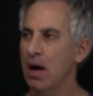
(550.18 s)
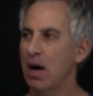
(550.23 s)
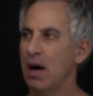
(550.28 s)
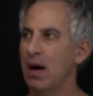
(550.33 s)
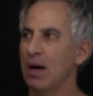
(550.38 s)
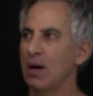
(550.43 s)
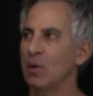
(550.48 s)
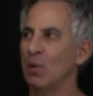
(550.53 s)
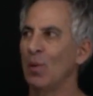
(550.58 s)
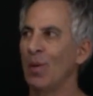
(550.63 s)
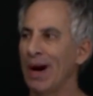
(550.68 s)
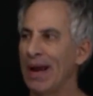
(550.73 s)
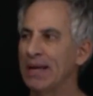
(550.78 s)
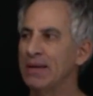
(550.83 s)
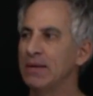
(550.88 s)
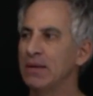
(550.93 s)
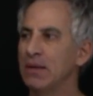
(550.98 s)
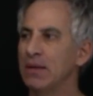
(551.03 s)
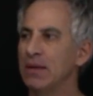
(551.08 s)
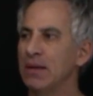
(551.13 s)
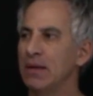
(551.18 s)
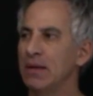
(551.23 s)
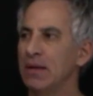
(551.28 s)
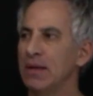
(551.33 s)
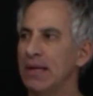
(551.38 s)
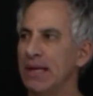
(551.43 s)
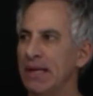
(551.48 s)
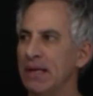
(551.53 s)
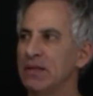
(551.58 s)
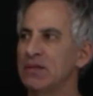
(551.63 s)
Uh, when
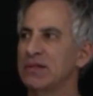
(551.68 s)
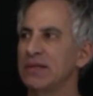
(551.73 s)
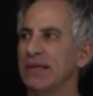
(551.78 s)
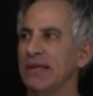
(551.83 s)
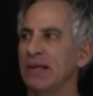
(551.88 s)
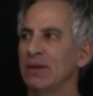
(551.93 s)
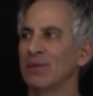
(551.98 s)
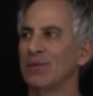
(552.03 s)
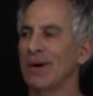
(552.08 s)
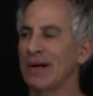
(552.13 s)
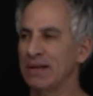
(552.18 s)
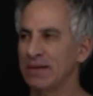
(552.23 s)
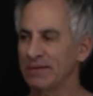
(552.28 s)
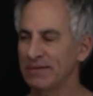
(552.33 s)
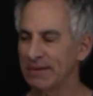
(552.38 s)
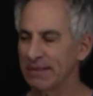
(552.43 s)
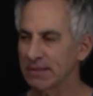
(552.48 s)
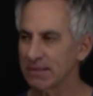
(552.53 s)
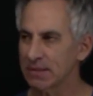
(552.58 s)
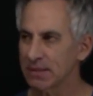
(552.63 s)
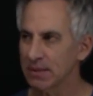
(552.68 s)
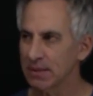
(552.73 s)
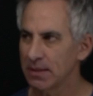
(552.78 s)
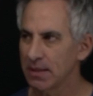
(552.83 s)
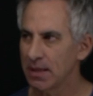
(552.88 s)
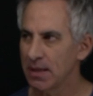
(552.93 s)
is irrelevant